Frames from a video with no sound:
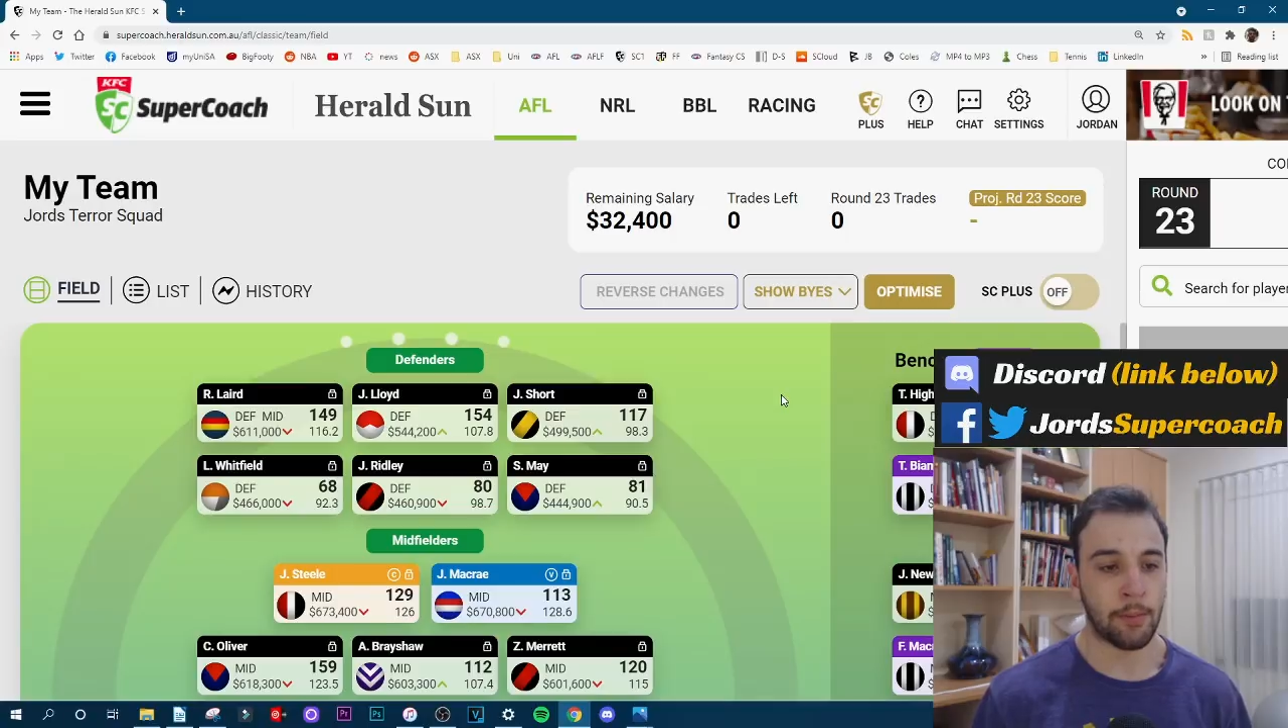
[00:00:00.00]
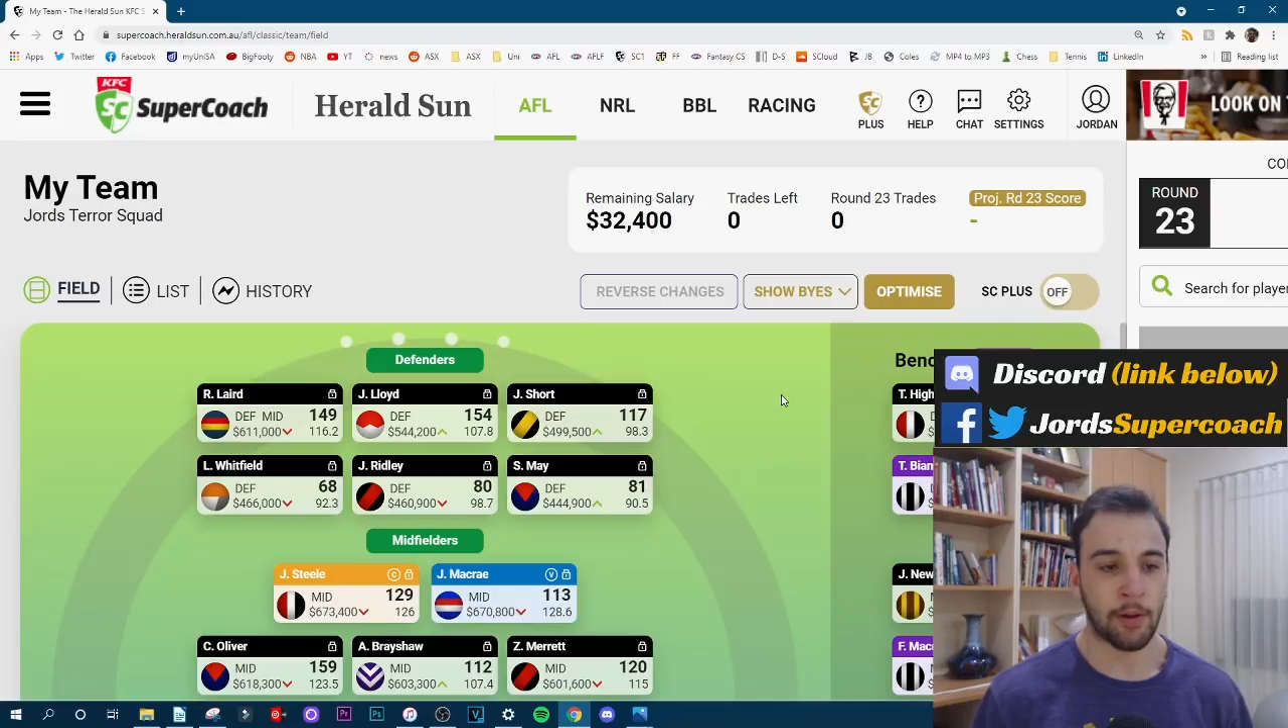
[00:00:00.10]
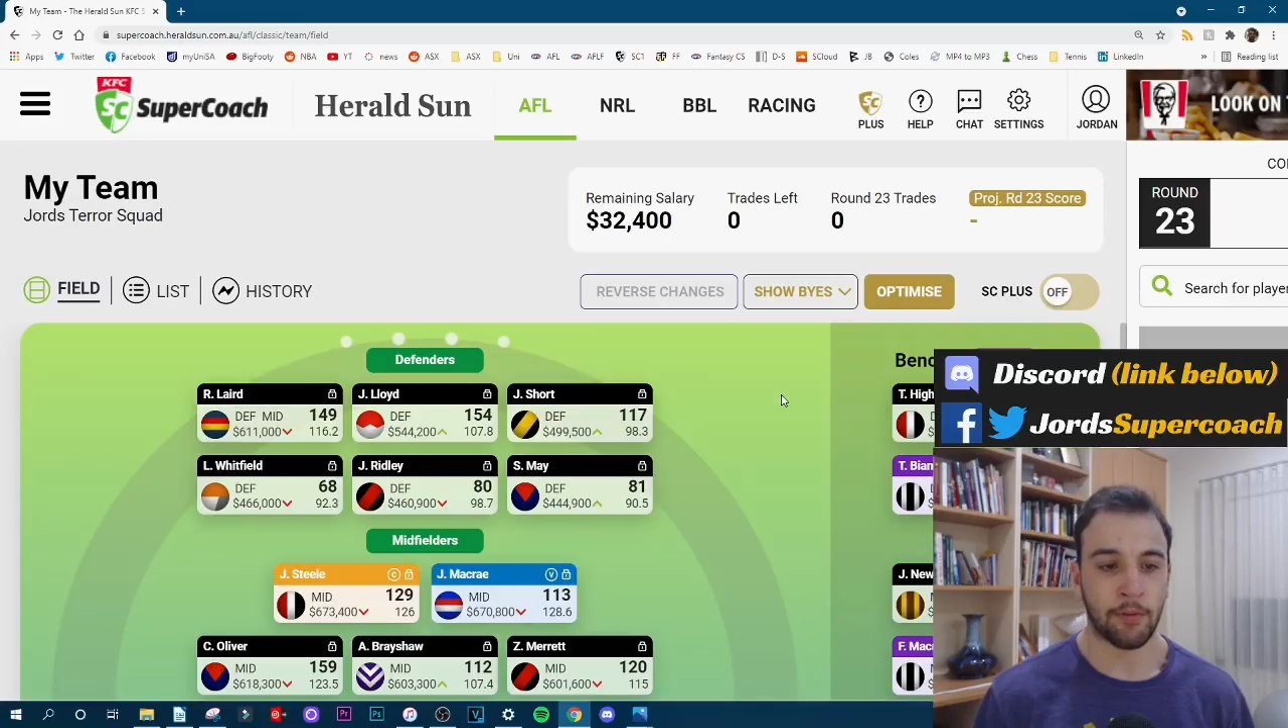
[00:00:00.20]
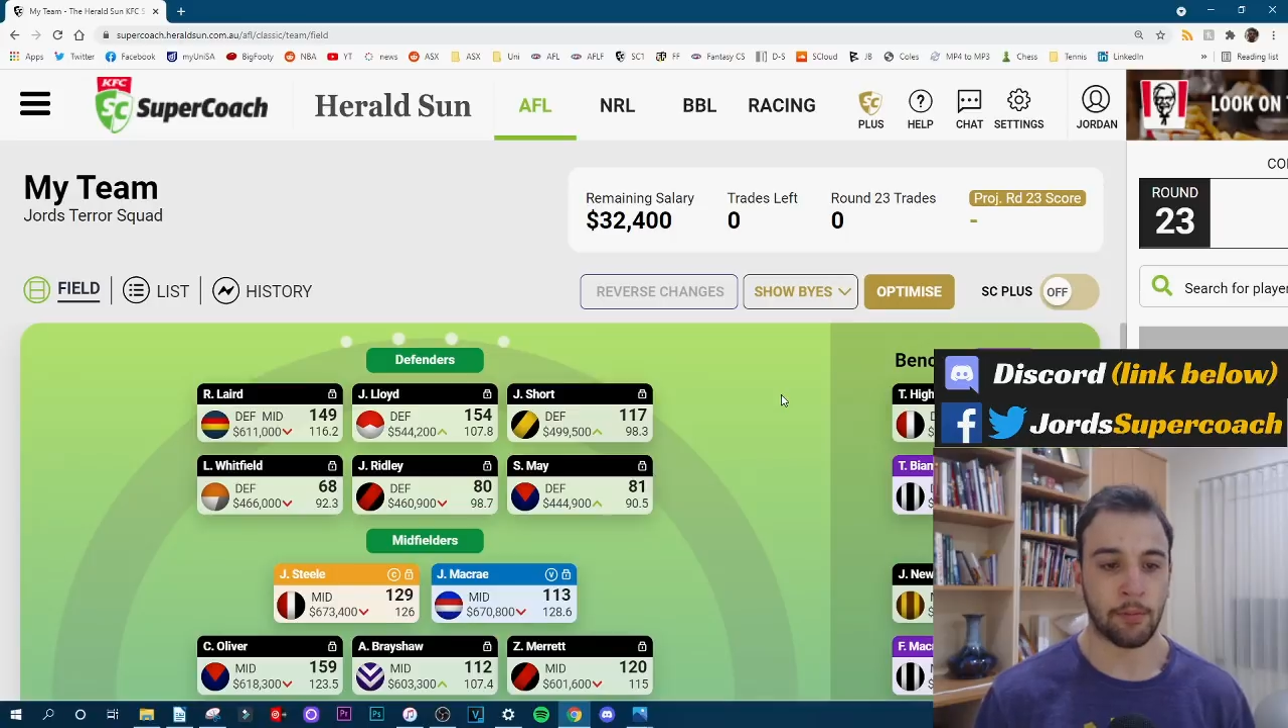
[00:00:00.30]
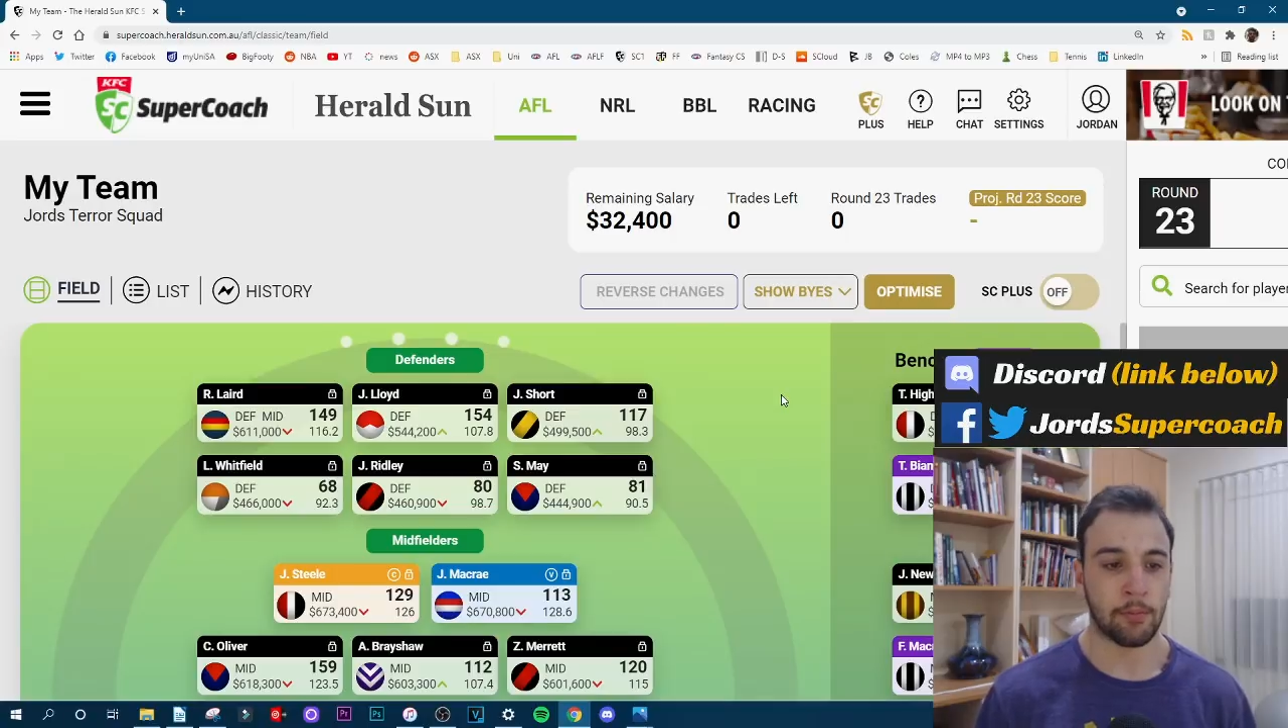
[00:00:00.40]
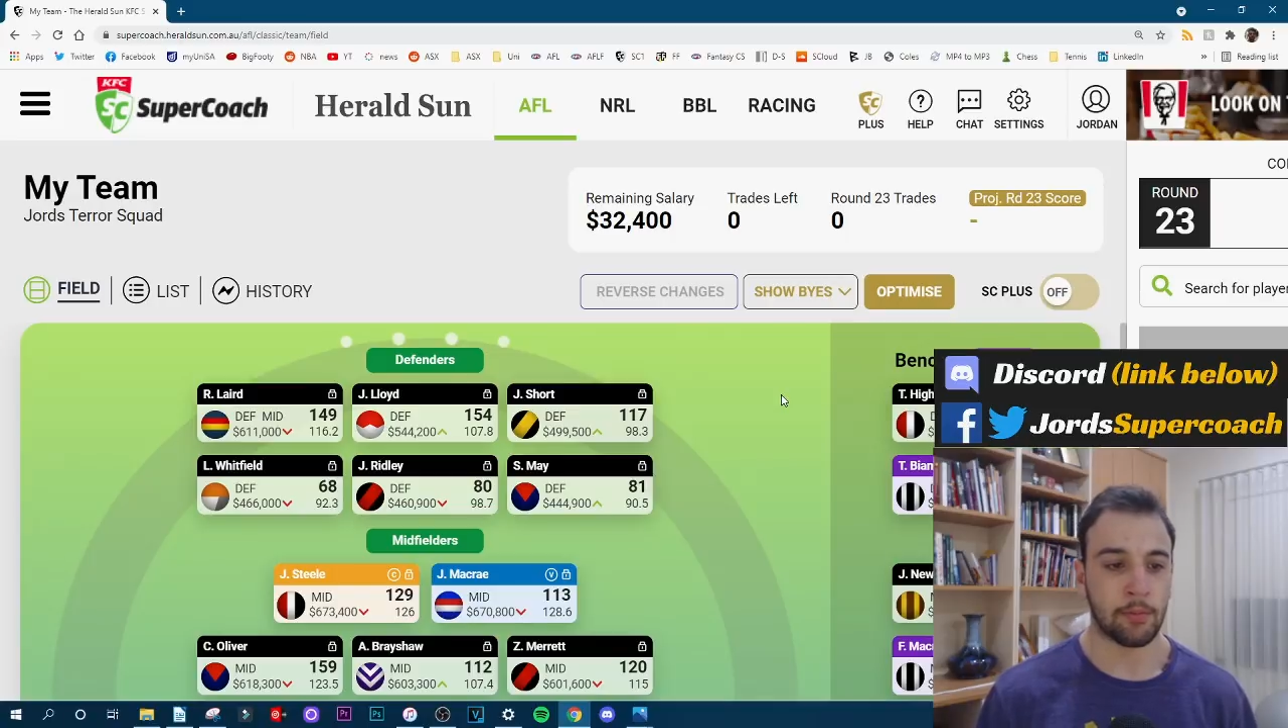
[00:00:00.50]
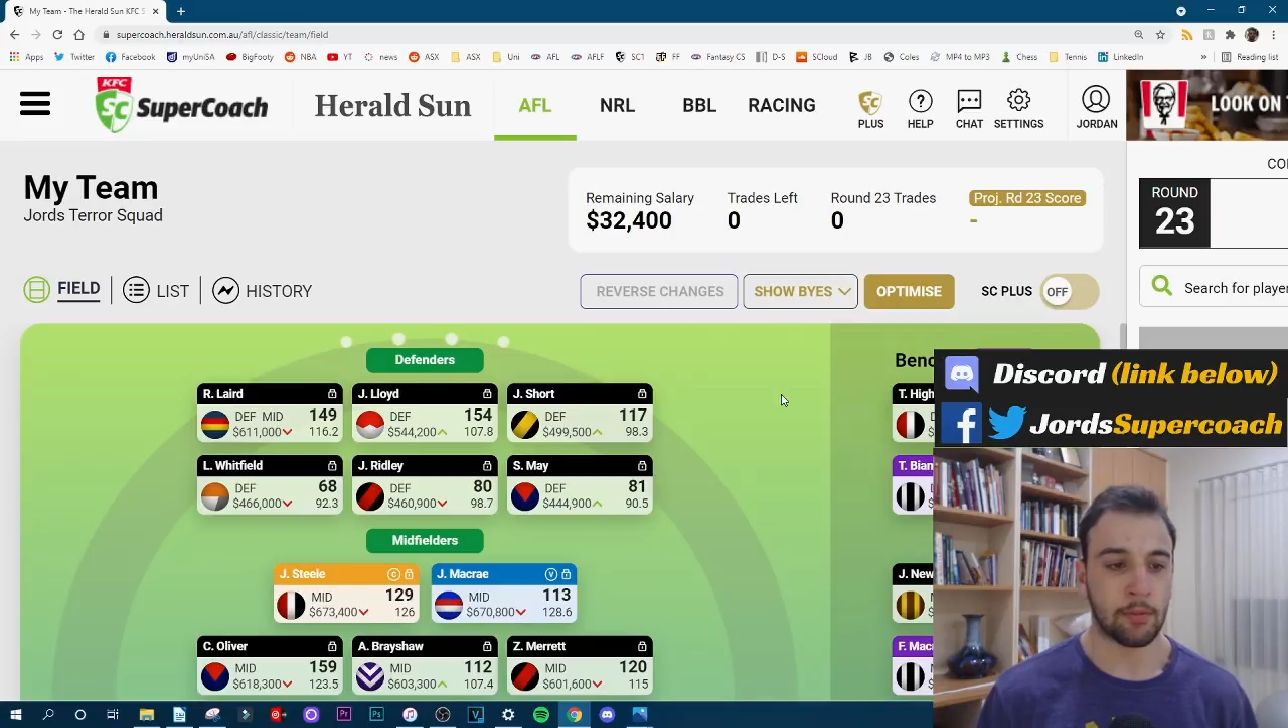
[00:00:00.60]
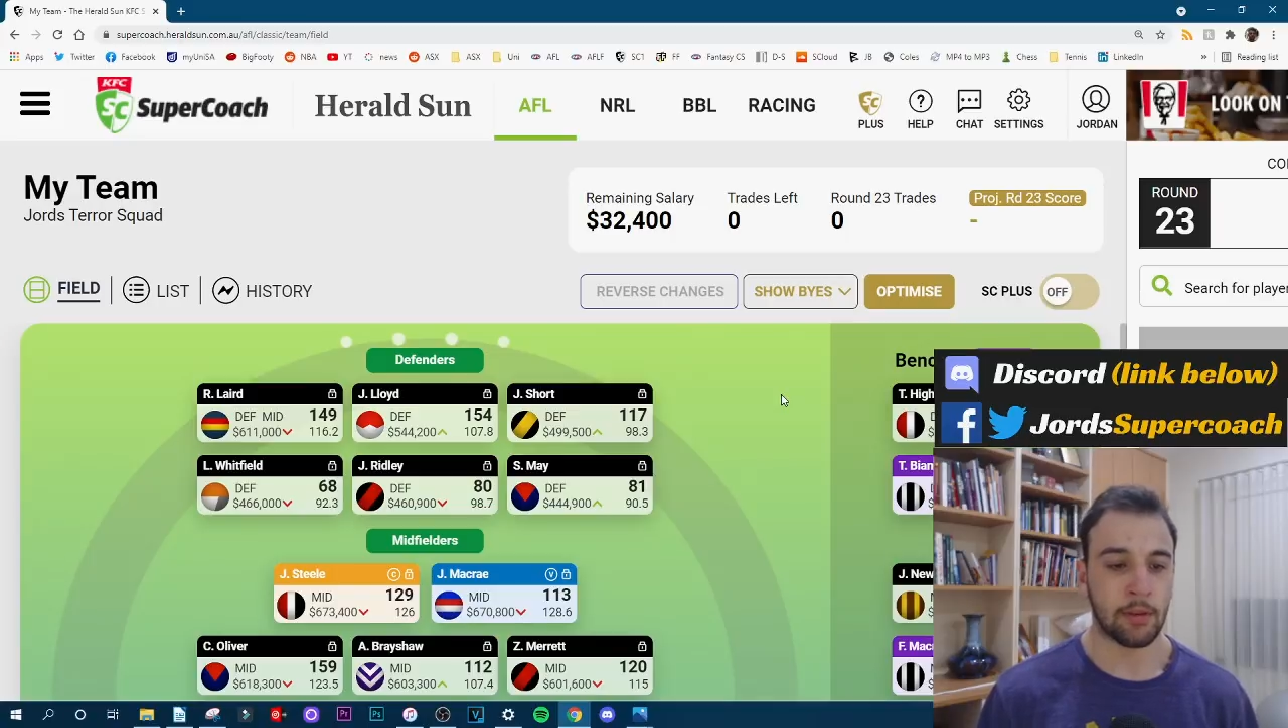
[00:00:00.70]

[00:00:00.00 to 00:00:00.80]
apart from